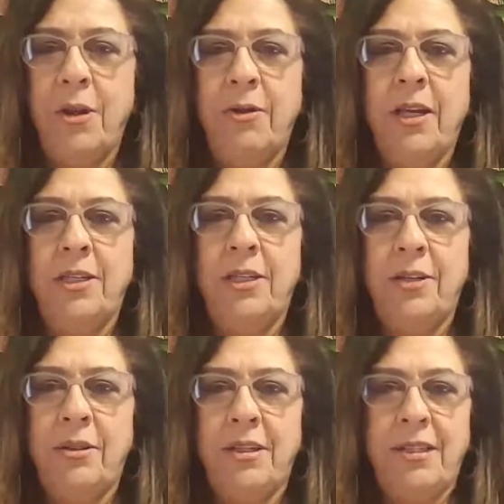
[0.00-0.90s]
and you get to
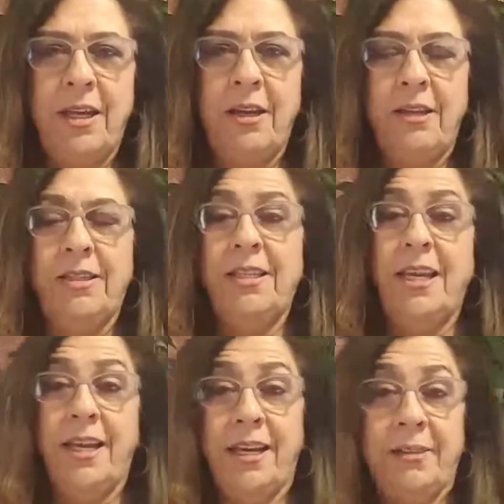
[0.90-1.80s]
do the
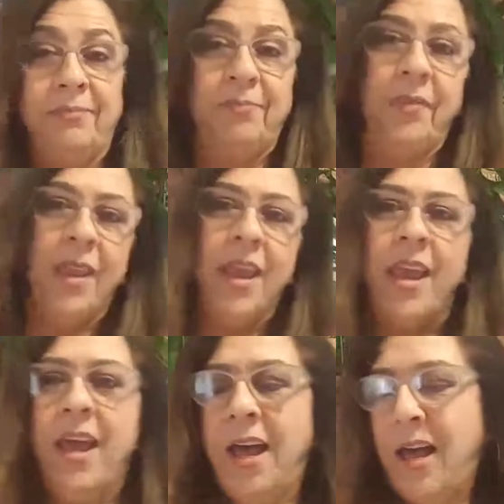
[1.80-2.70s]
Zia,
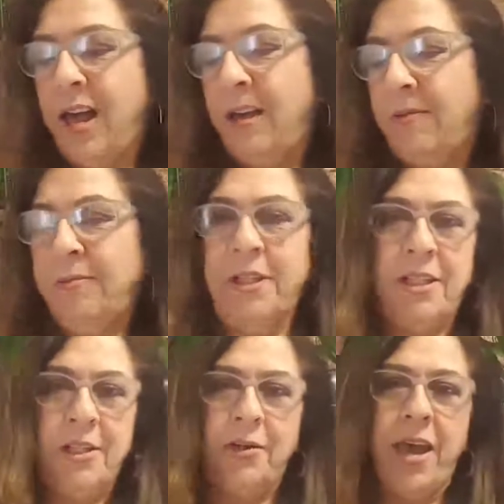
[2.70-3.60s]

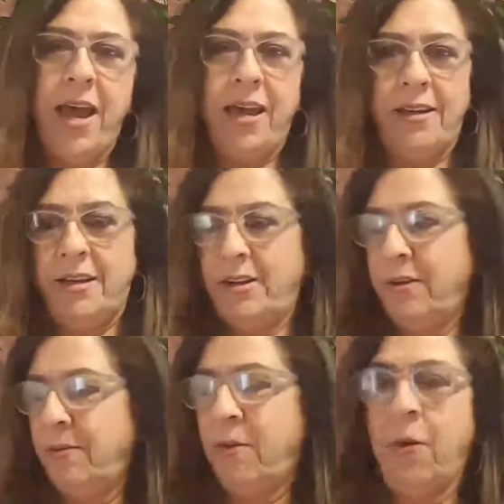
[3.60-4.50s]
just do that, you
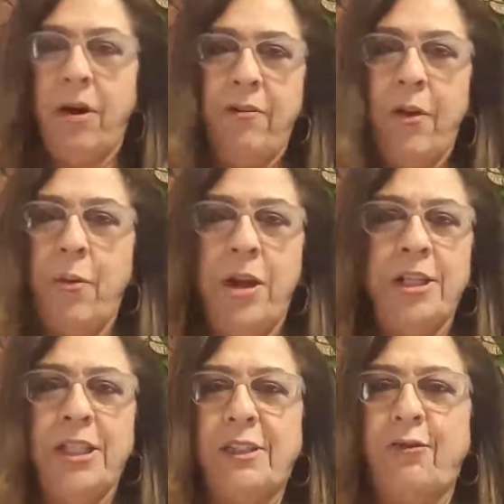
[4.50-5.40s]
know. Or if you want to
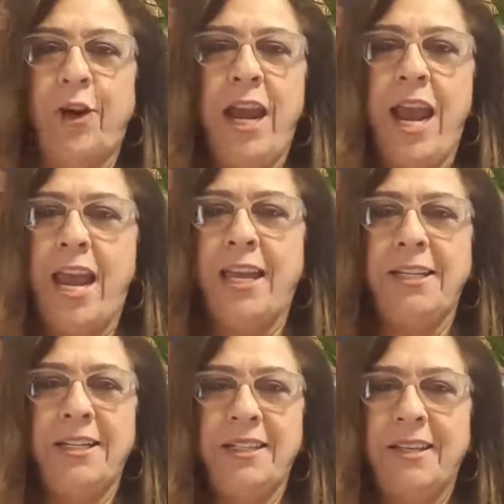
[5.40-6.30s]
just
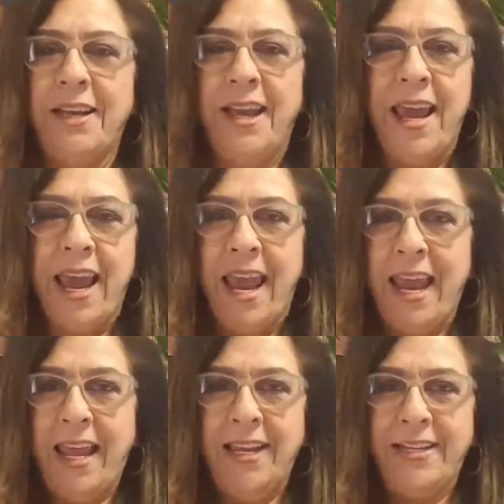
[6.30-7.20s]
freehand
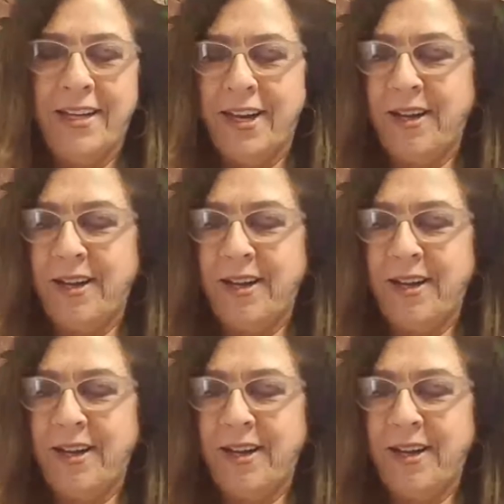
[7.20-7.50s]
and